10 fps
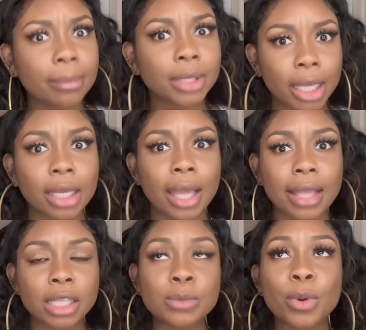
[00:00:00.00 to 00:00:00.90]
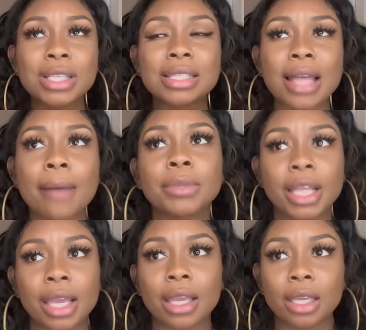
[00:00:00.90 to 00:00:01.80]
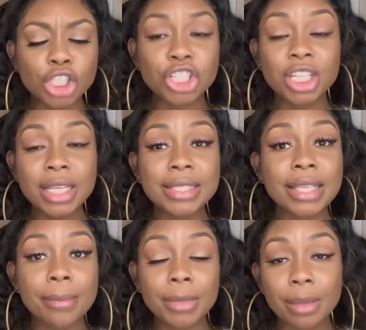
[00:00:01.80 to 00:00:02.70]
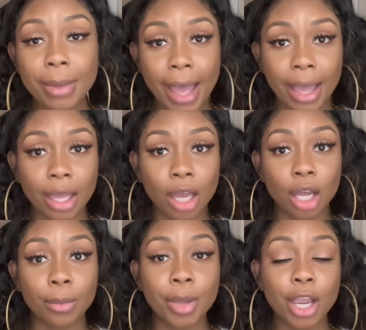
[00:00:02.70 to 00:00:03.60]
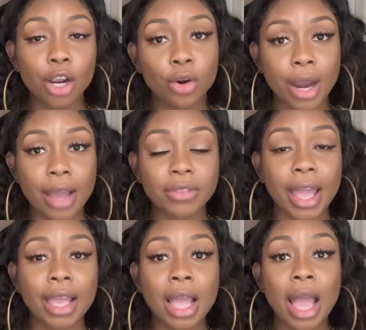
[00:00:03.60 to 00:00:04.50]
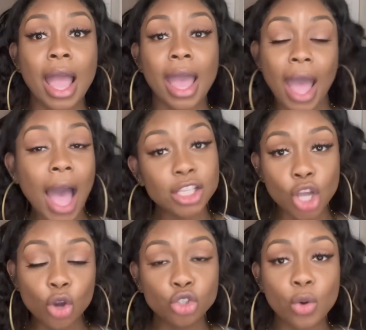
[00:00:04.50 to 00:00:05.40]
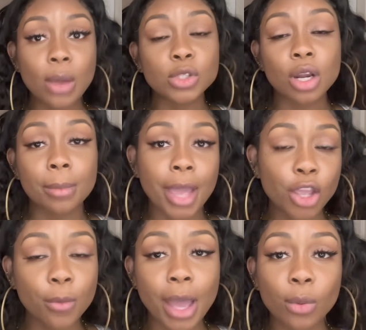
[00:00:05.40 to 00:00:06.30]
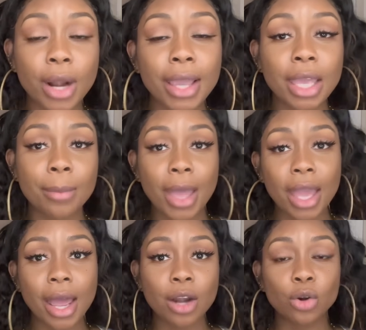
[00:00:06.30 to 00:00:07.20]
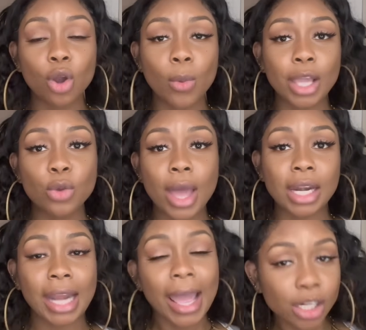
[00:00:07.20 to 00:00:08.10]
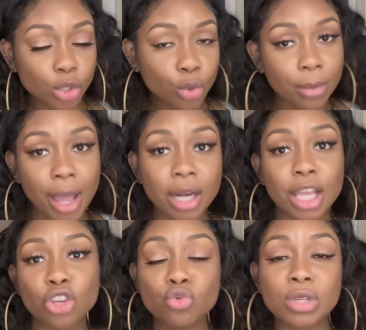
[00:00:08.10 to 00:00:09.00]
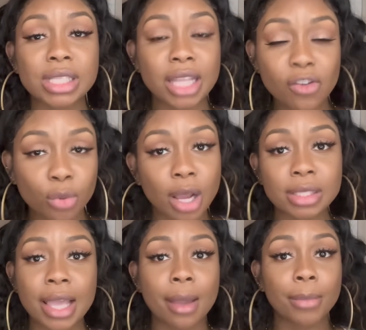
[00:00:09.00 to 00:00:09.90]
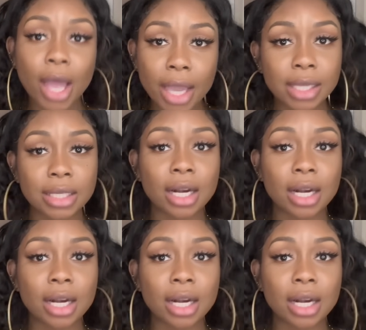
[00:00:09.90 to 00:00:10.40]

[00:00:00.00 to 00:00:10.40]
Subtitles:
playing. At this point, stop playing. She sent me back a paragraph like, I told you I was gonna pay you back when I get paid. I don't know why you had an attitude about it and you just left without saying bye and